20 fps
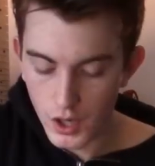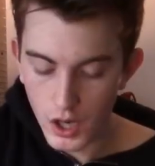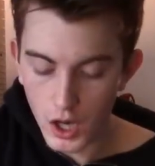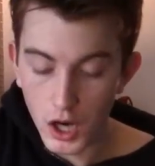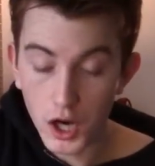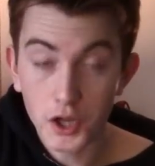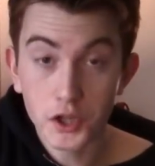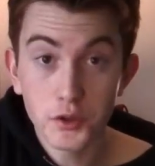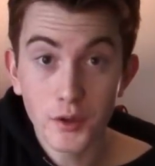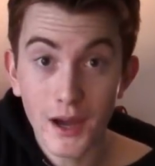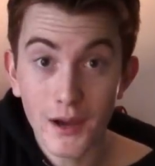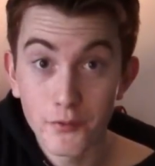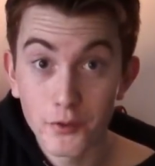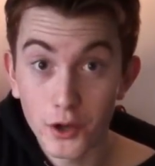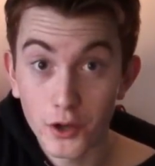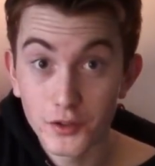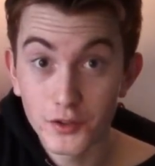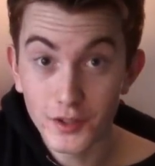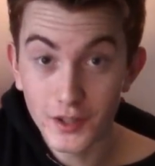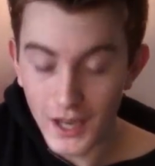Are you ever
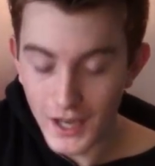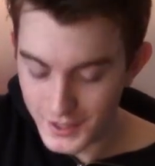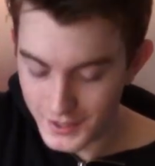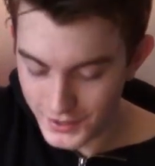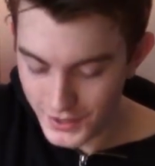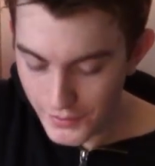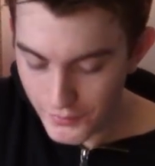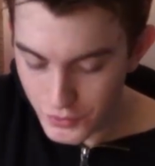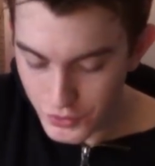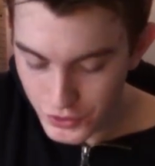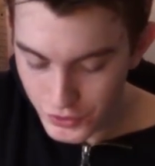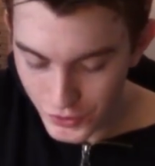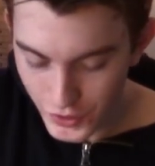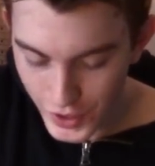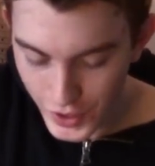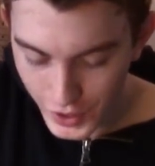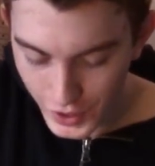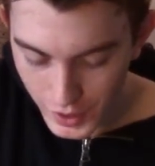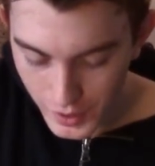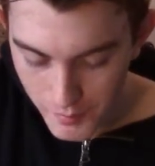going to get a
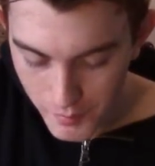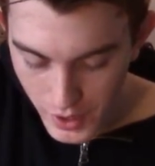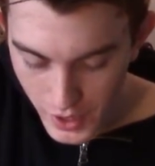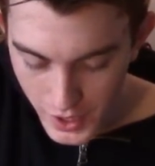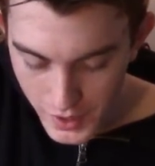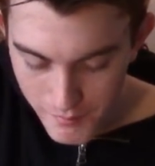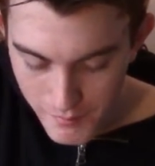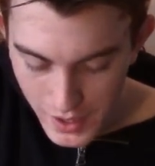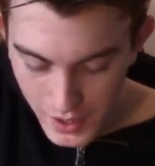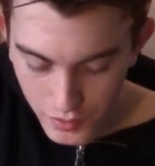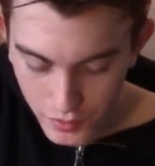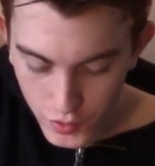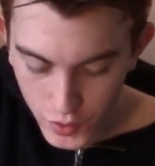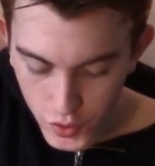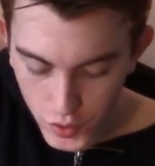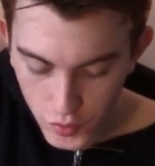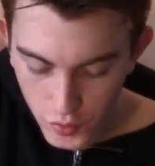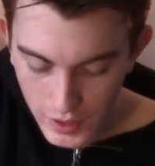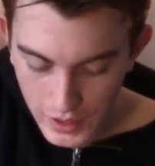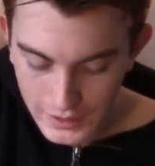7-string by
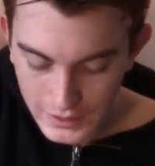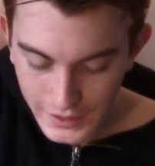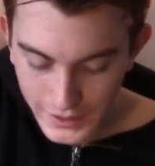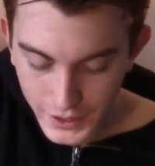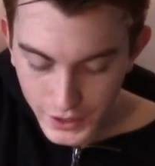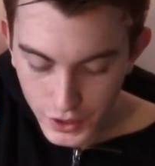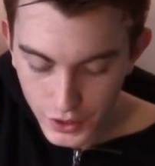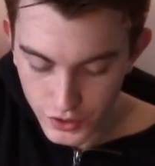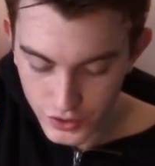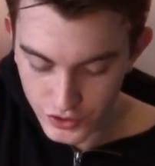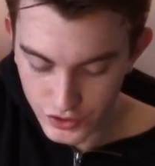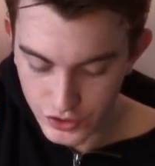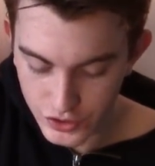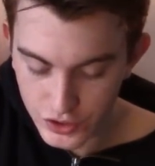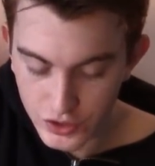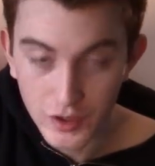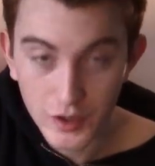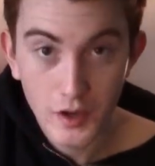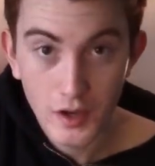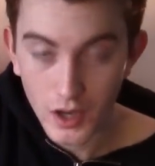Matthew
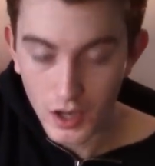Alenius?